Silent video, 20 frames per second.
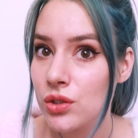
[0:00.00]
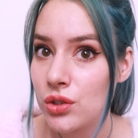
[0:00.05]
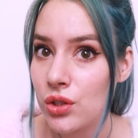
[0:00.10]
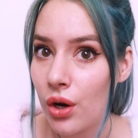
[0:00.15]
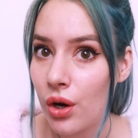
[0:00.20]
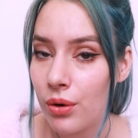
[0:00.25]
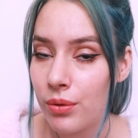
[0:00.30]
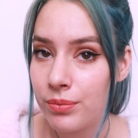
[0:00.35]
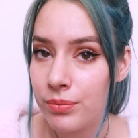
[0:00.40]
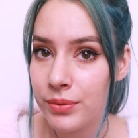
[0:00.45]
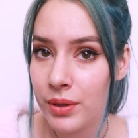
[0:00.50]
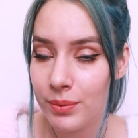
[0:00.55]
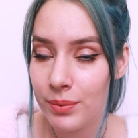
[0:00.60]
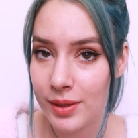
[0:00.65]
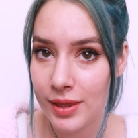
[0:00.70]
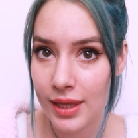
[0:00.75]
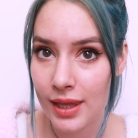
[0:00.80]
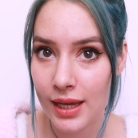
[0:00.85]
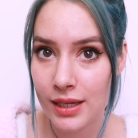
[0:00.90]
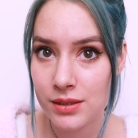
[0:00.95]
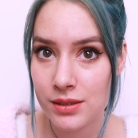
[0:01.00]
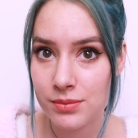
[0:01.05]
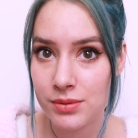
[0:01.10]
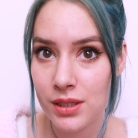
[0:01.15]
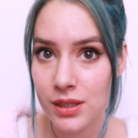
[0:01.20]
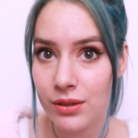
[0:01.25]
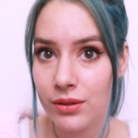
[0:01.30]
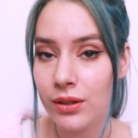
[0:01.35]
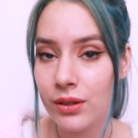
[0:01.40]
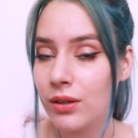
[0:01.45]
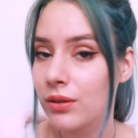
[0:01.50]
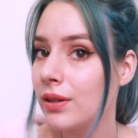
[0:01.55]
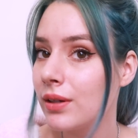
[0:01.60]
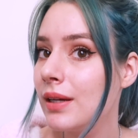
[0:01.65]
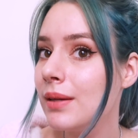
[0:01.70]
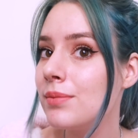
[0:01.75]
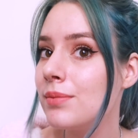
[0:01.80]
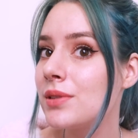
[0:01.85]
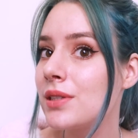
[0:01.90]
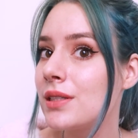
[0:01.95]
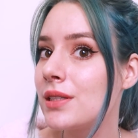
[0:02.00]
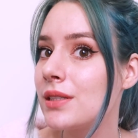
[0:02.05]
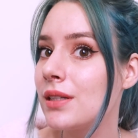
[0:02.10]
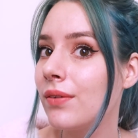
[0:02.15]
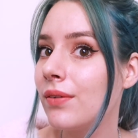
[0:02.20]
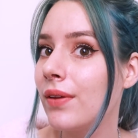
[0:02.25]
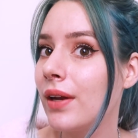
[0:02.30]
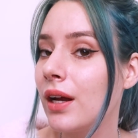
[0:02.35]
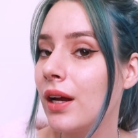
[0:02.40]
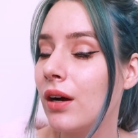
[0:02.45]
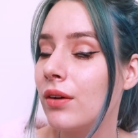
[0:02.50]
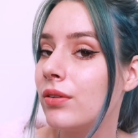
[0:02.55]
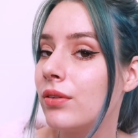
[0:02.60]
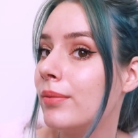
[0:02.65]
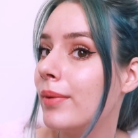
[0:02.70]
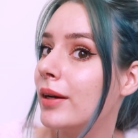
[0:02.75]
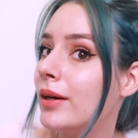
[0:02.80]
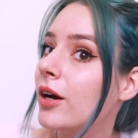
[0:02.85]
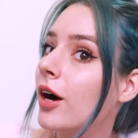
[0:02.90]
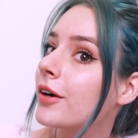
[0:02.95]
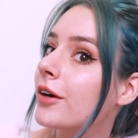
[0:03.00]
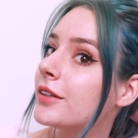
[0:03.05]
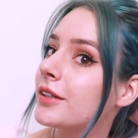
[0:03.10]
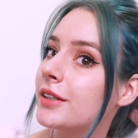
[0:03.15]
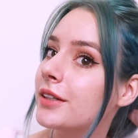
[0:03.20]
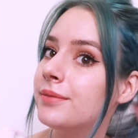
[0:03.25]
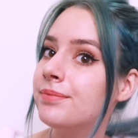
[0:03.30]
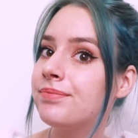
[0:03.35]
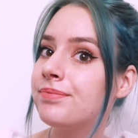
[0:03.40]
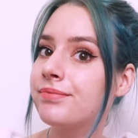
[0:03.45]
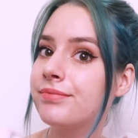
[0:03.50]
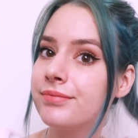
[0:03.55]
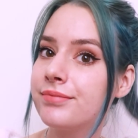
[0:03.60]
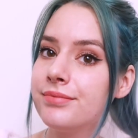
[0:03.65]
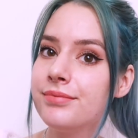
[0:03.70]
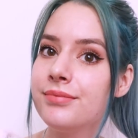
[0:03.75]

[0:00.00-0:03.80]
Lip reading: so with like some steroid creams and stuff that I got from my doctor.